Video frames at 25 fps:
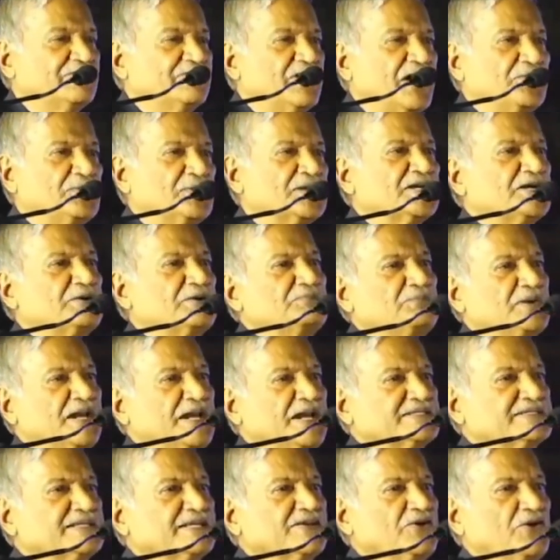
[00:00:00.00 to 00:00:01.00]
Our
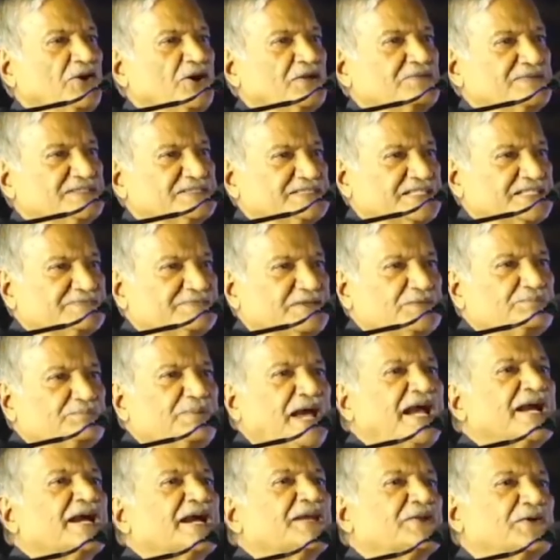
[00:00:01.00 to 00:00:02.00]
comparison always is with
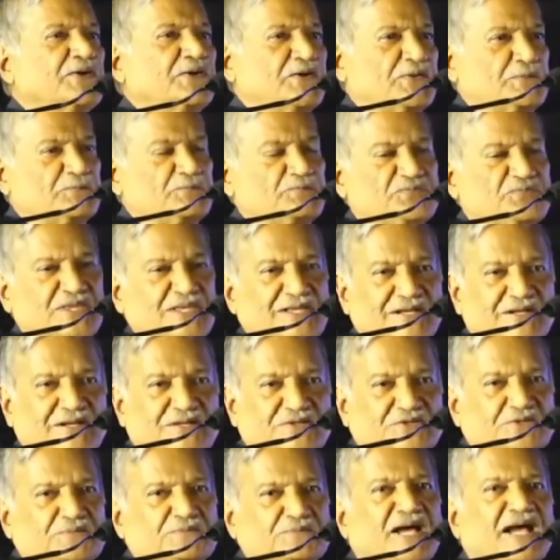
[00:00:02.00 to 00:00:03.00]
Bangalore.
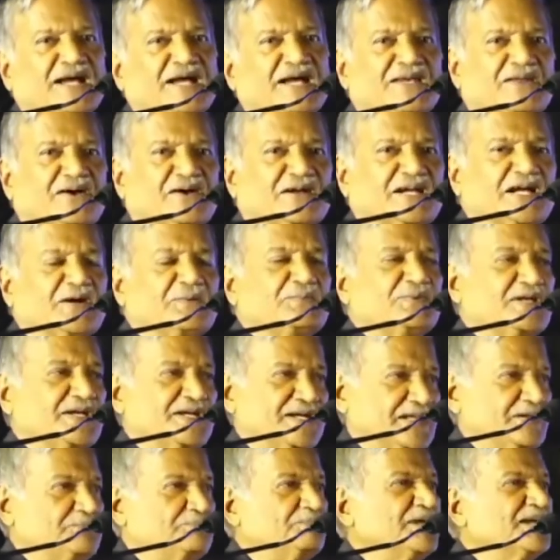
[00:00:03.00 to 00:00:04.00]
So Bangalore
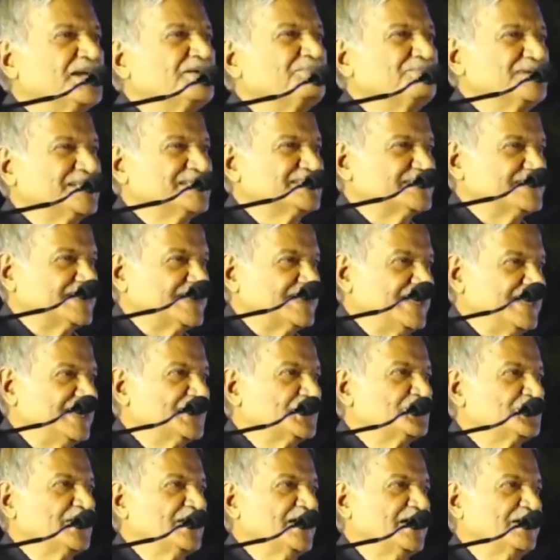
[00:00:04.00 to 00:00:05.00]
committed a big mistake,
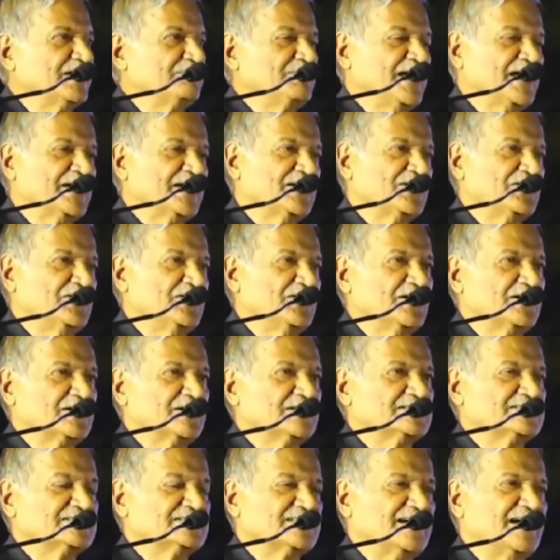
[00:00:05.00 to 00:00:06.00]
where Bangalore
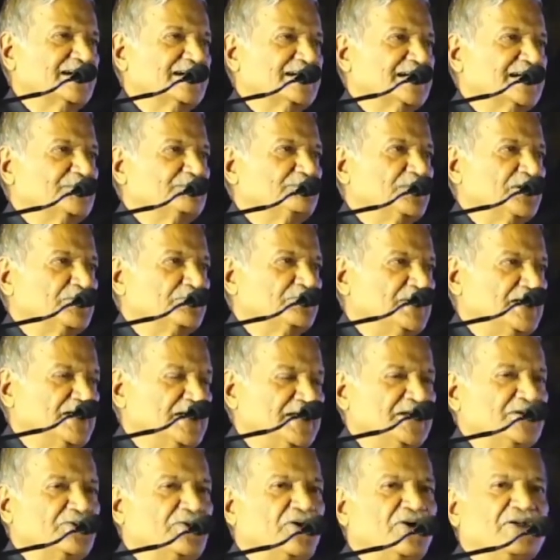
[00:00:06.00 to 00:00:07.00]
started
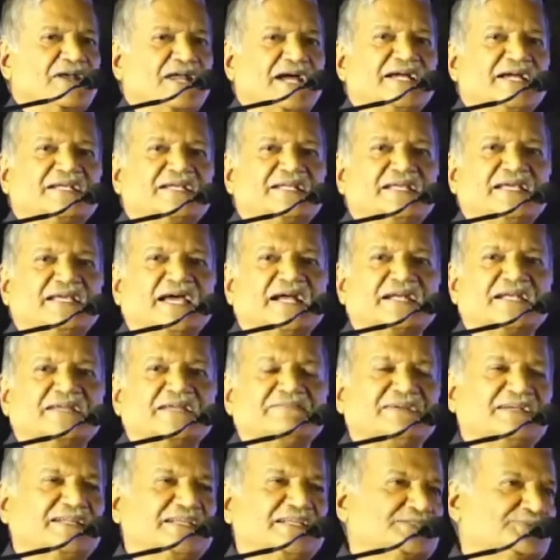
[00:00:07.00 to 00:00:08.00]
permitting all I T
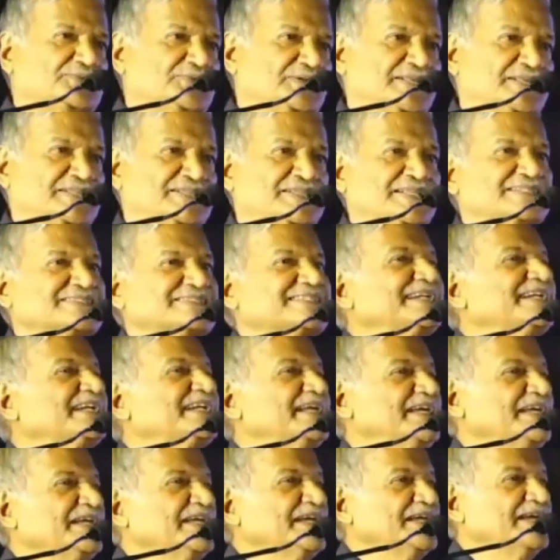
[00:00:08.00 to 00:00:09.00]
activities within the
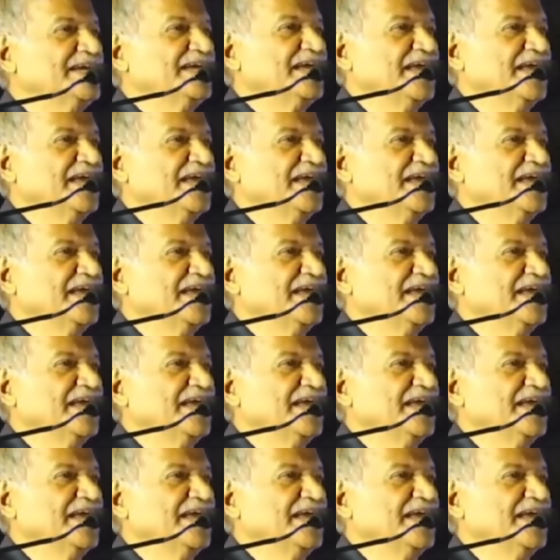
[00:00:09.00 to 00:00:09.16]
city,